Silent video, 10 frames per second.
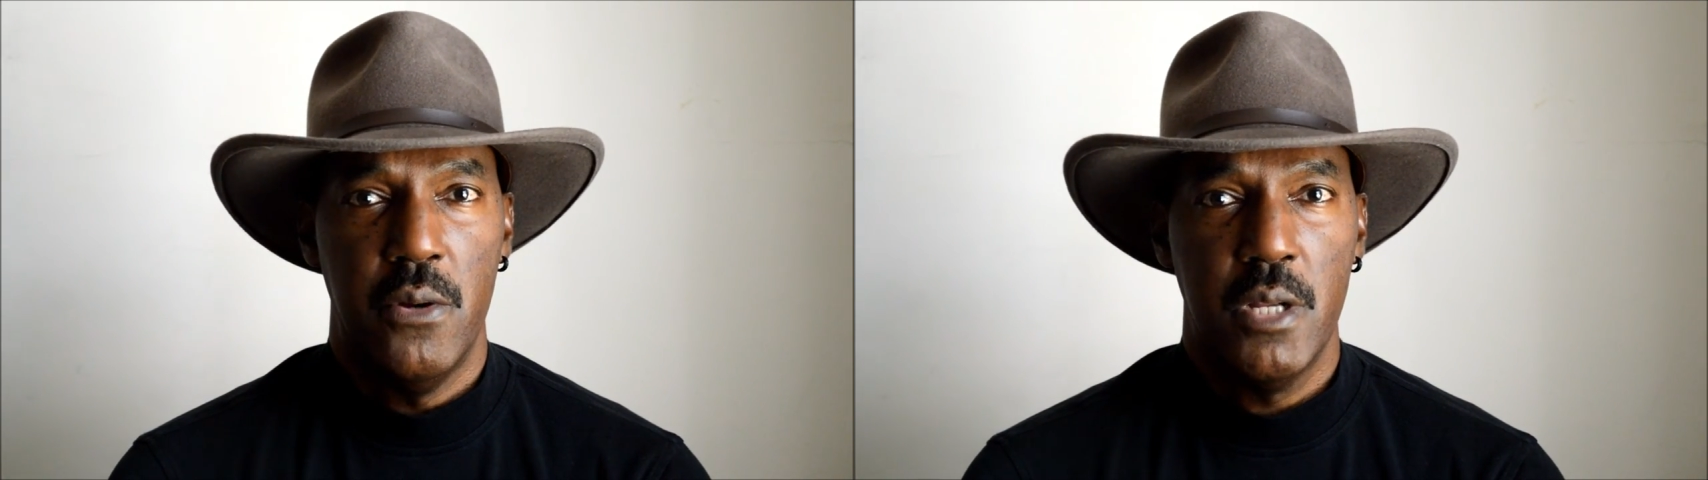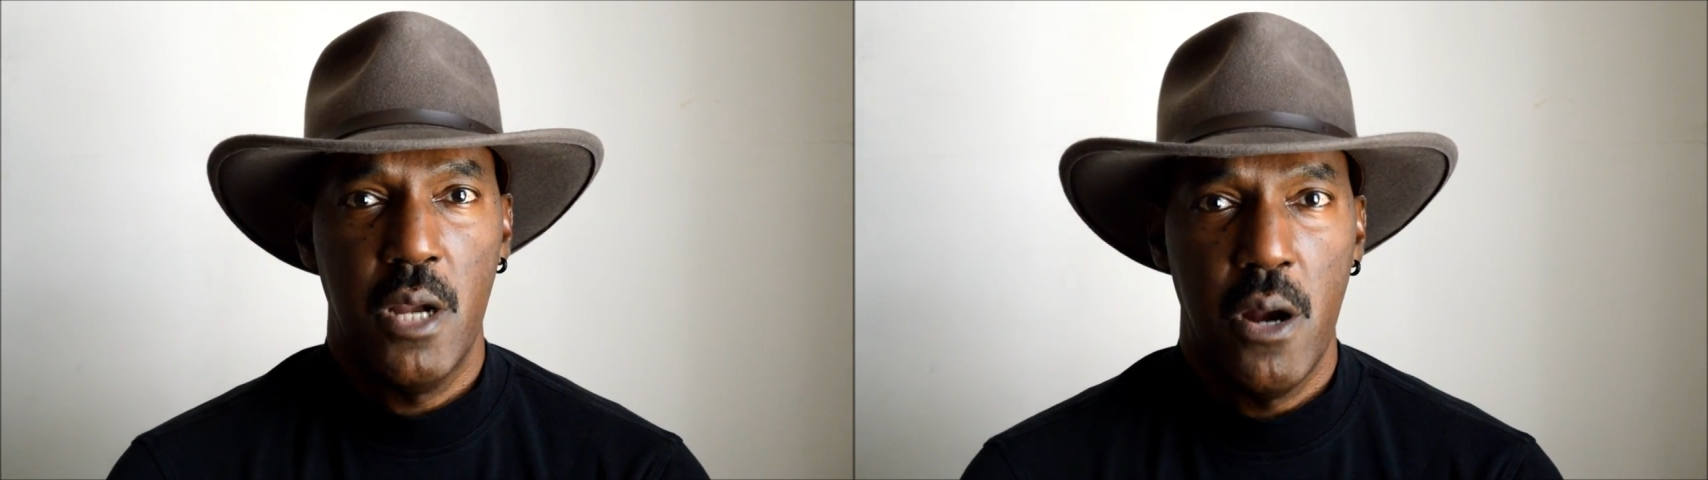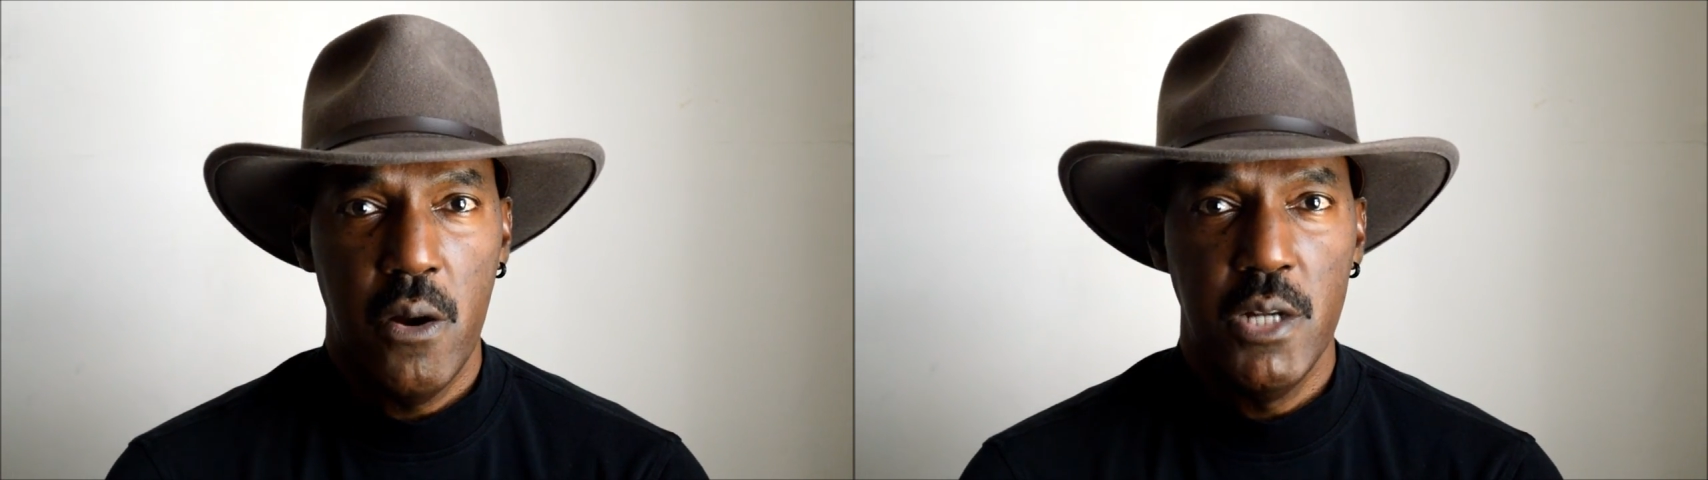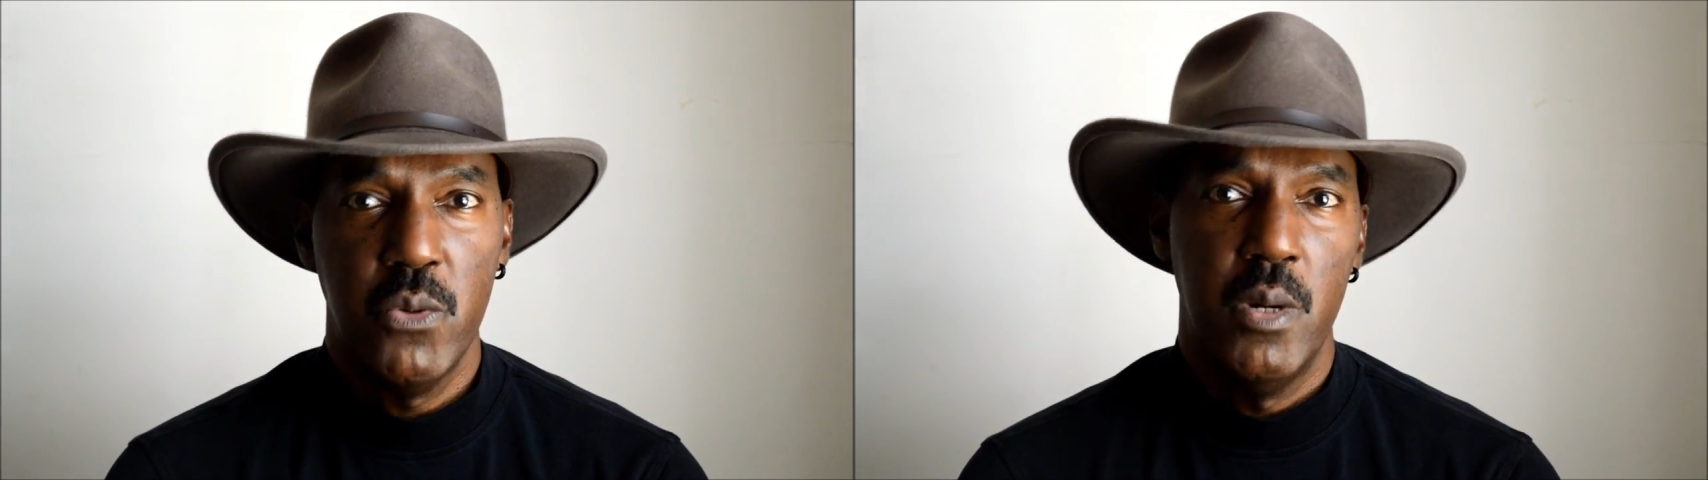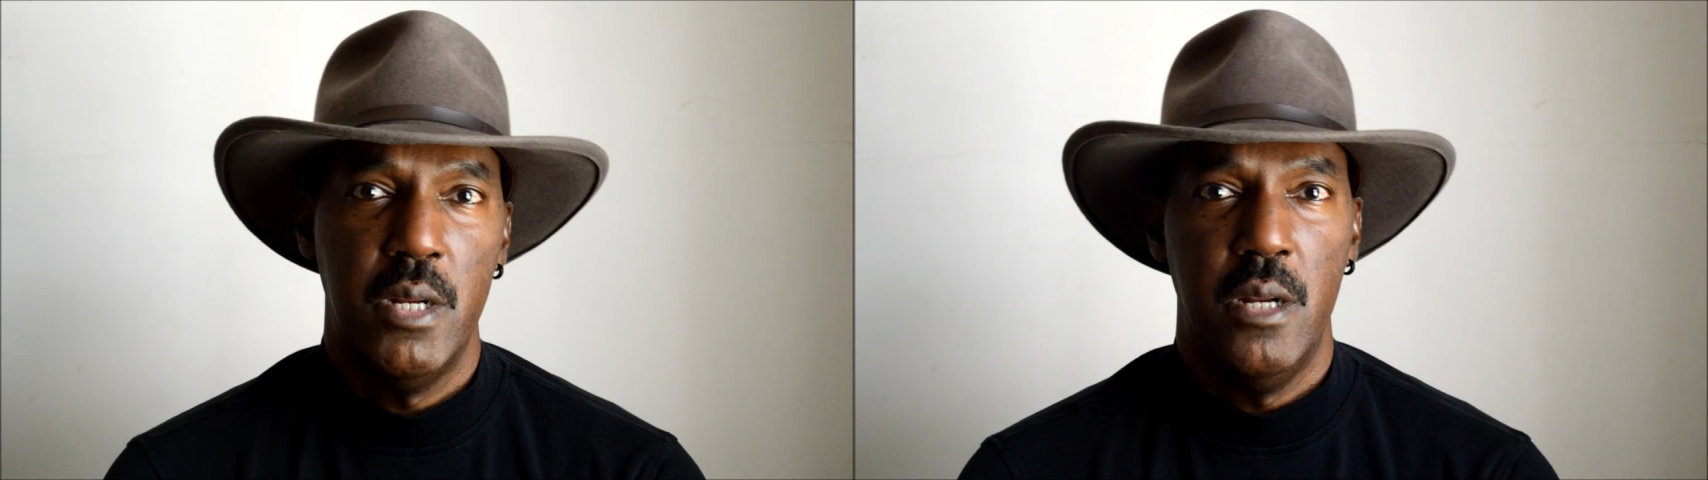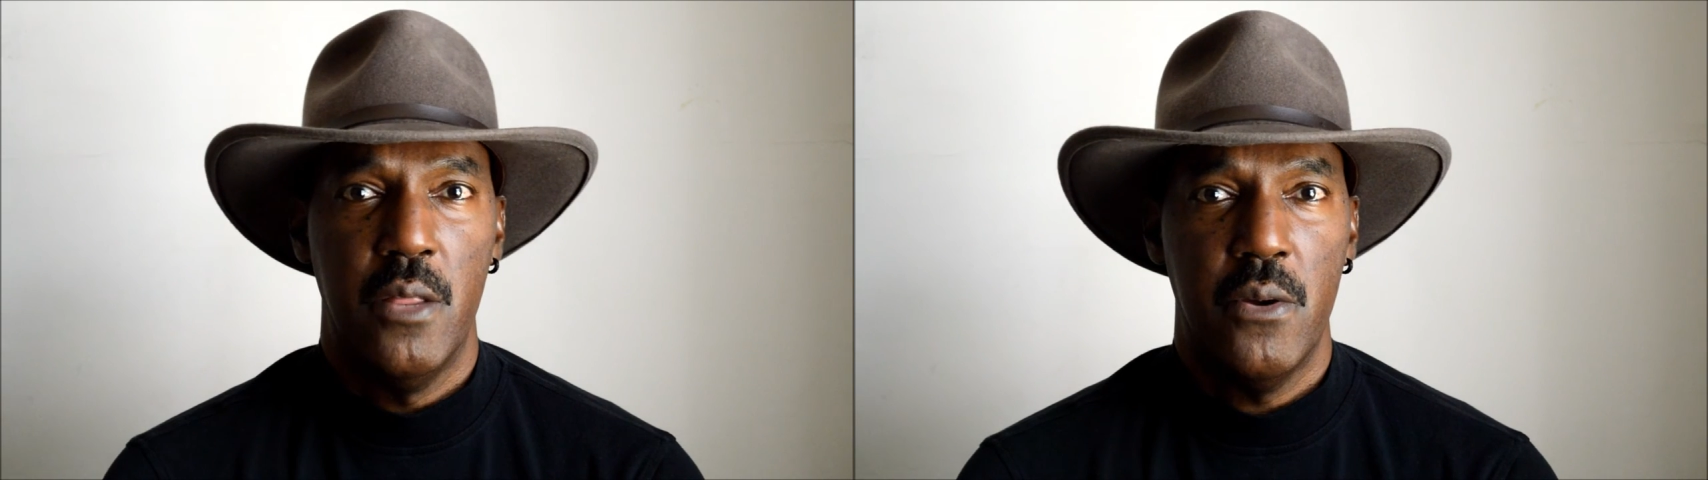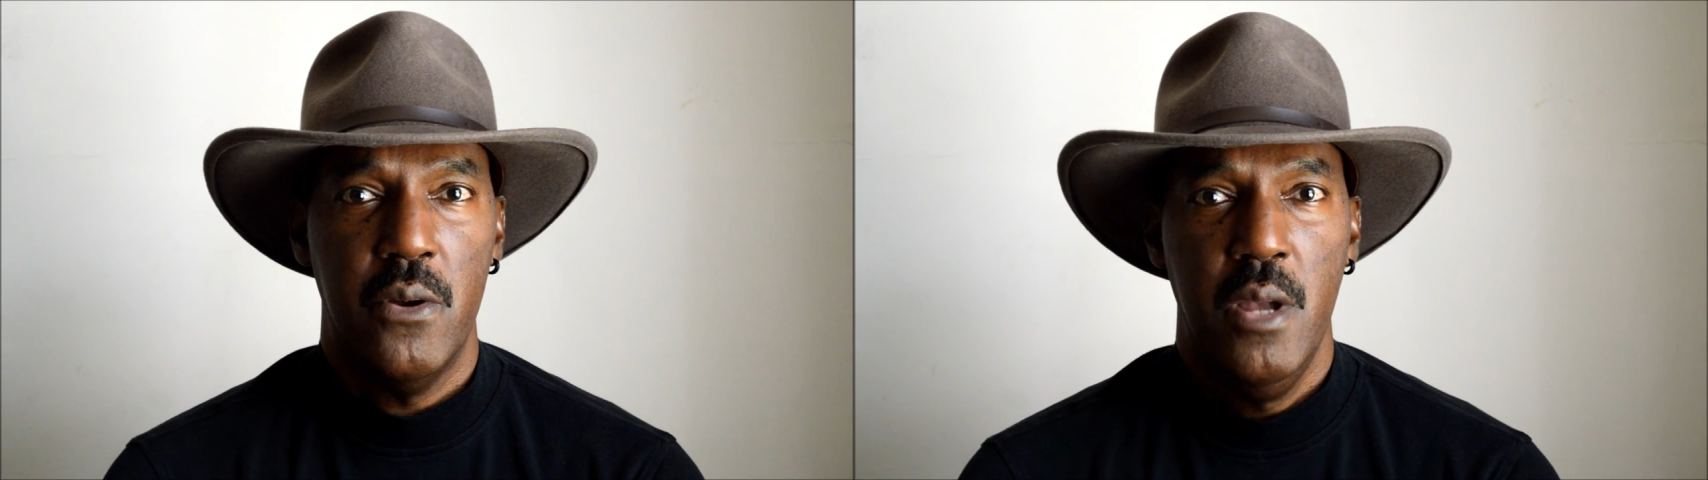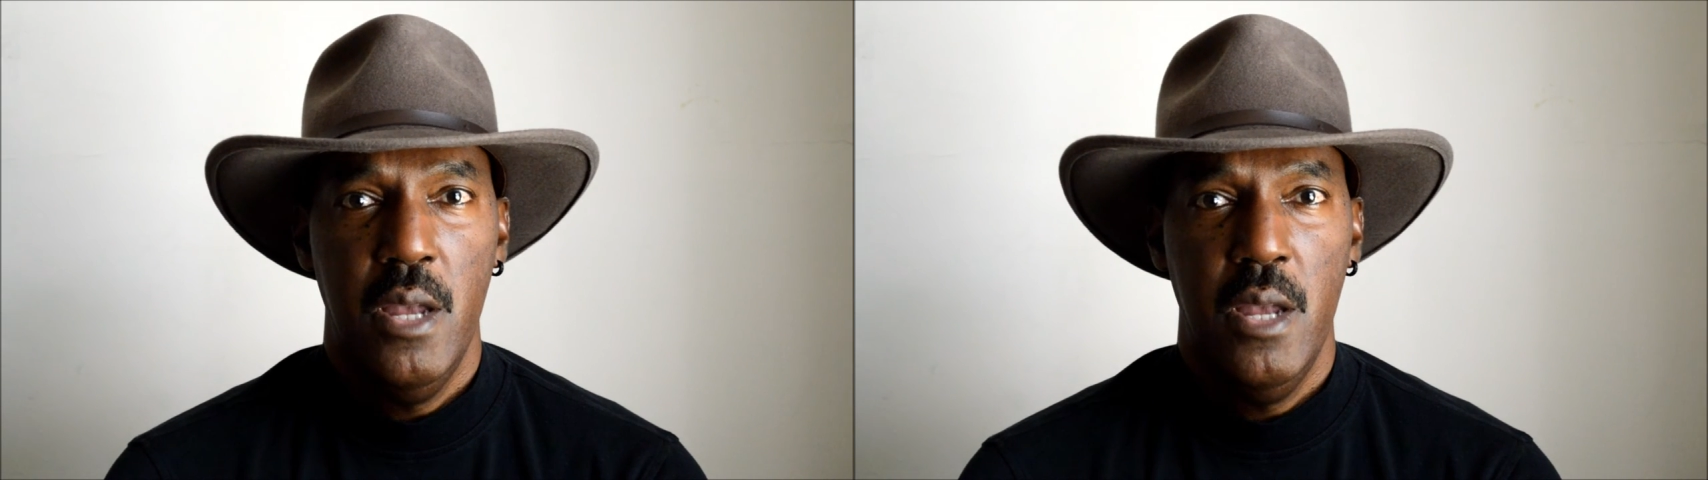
encourage one another,